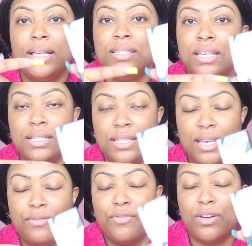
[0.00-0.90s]
skin
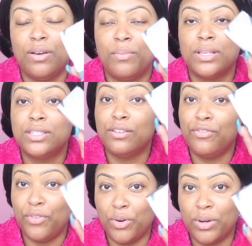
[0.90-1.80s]
tint from
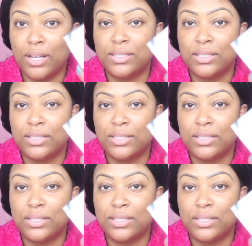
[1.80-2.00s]
Sephora.